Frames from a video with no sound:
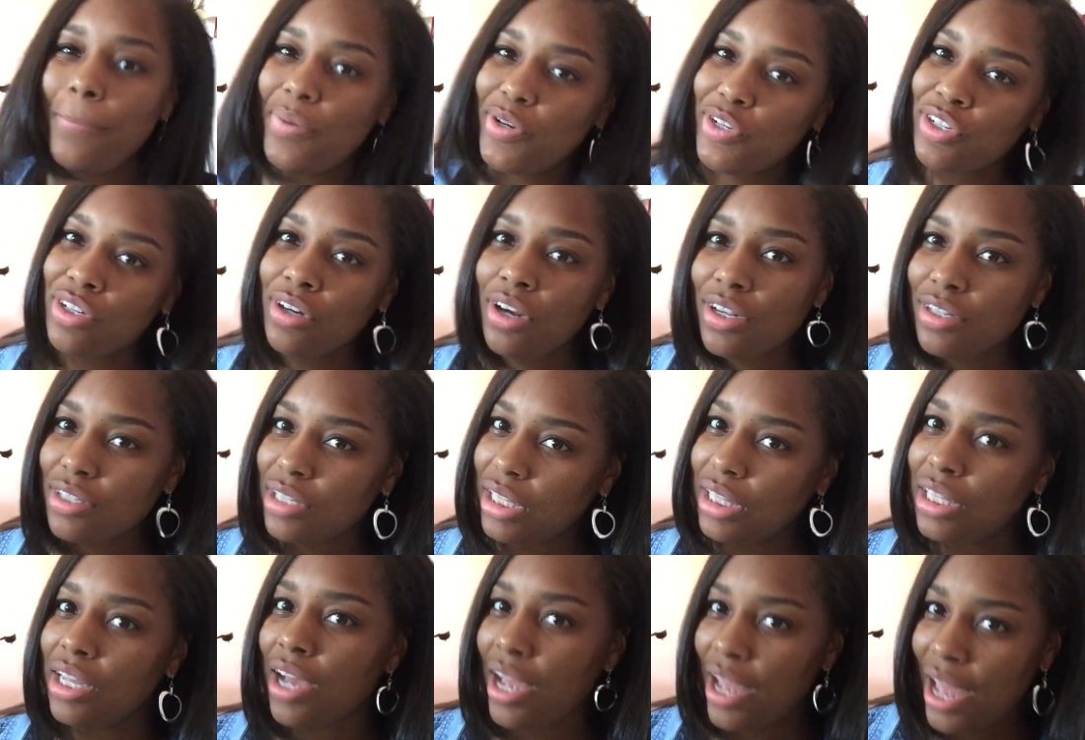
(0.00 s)
But she
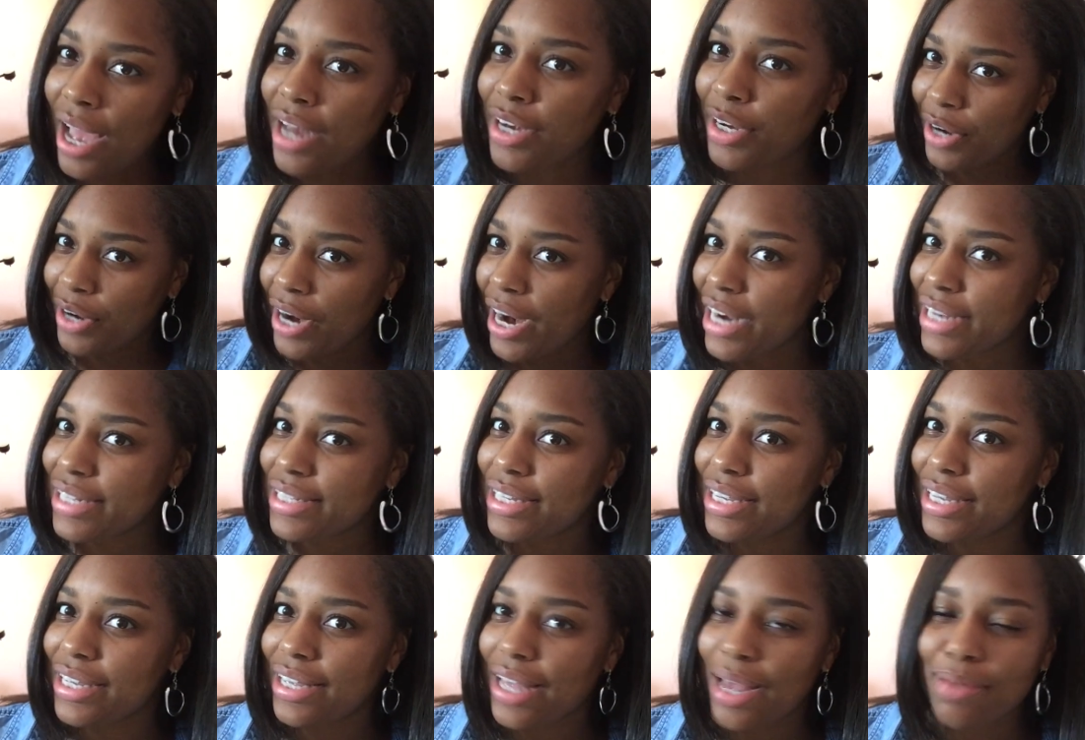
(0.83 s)
also looked of
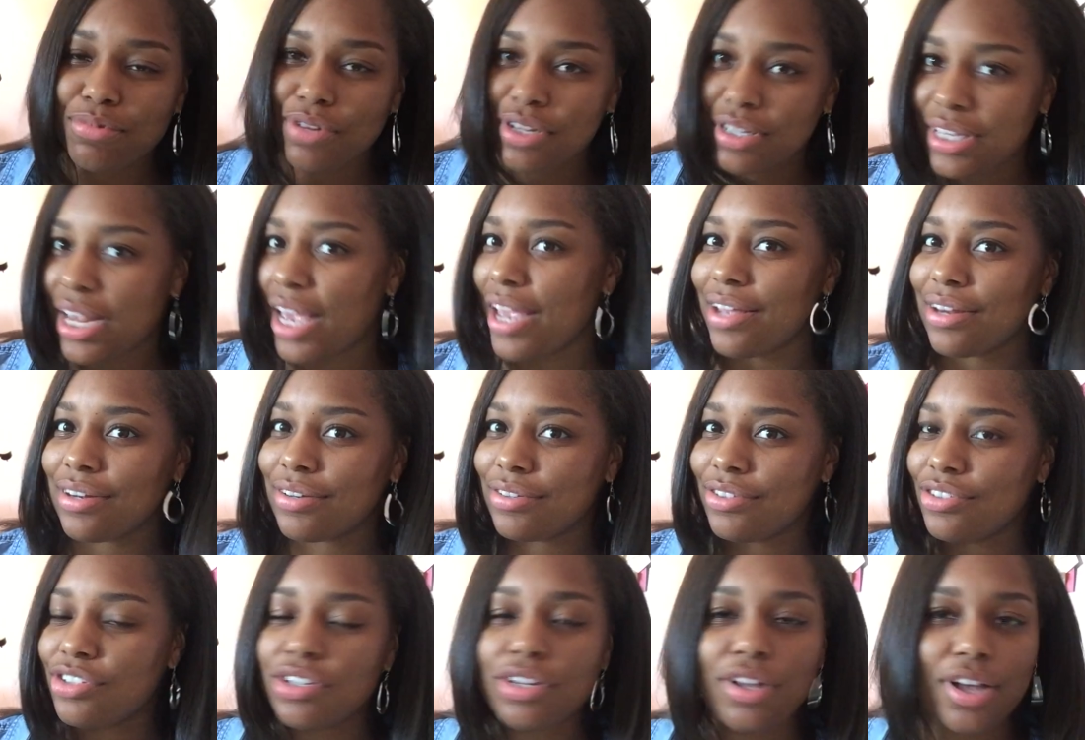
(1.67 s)
crazy. I'm just saying,
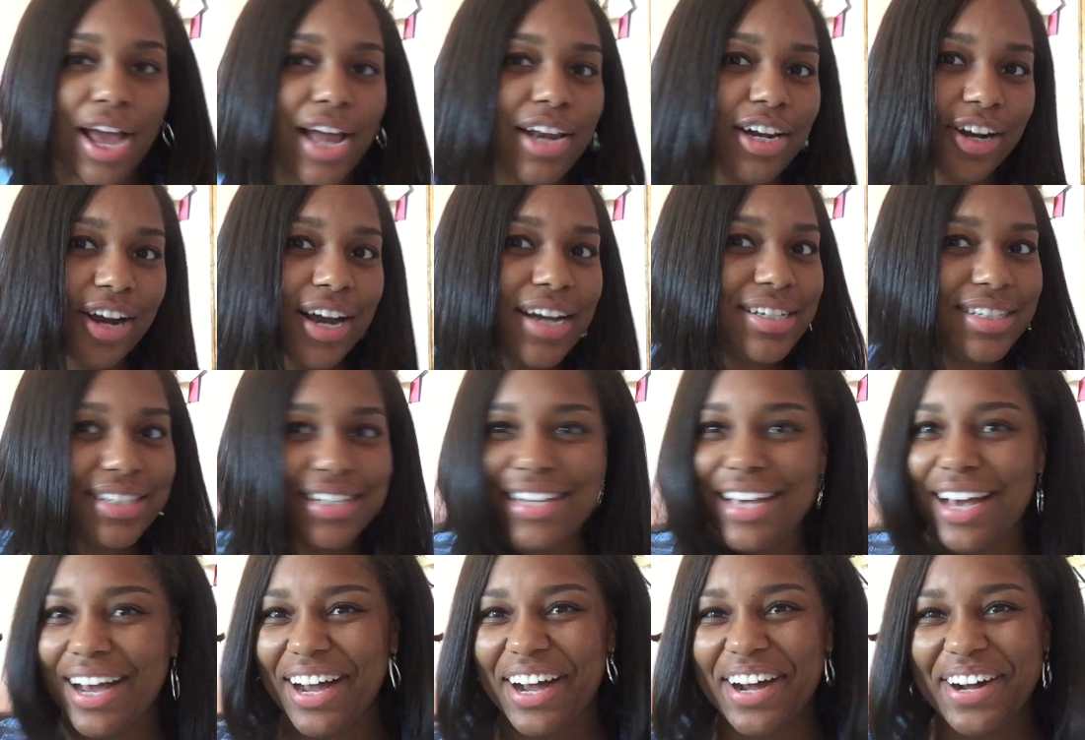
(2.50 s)
she looked kind of
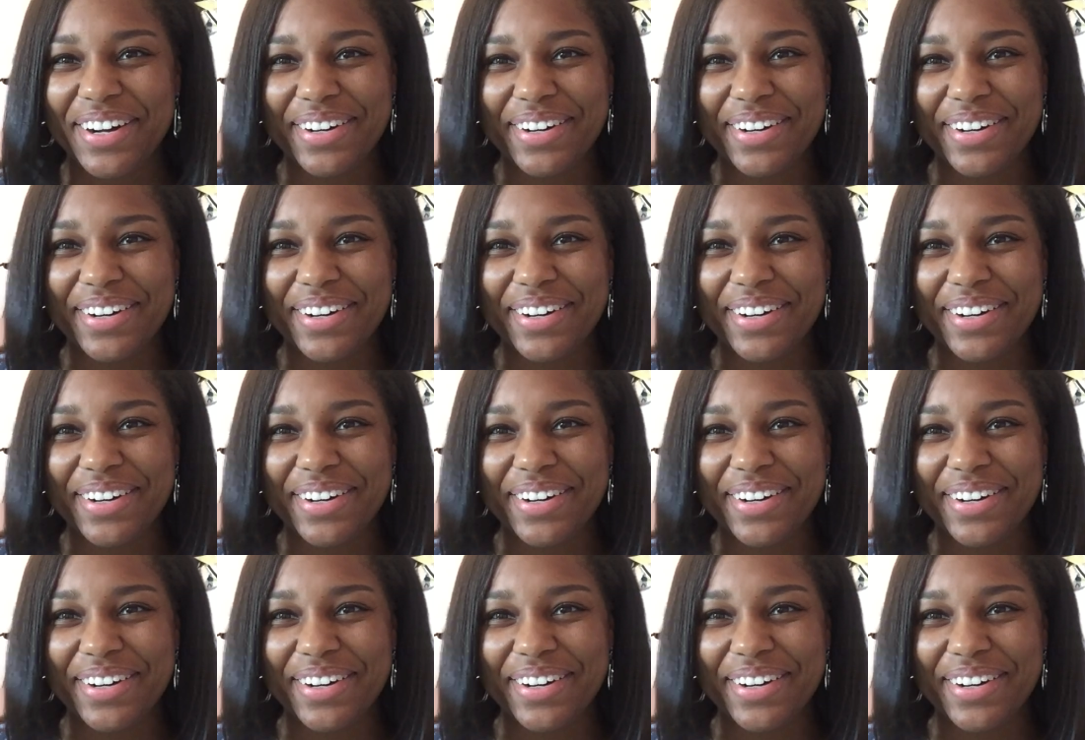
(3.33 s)
crazy.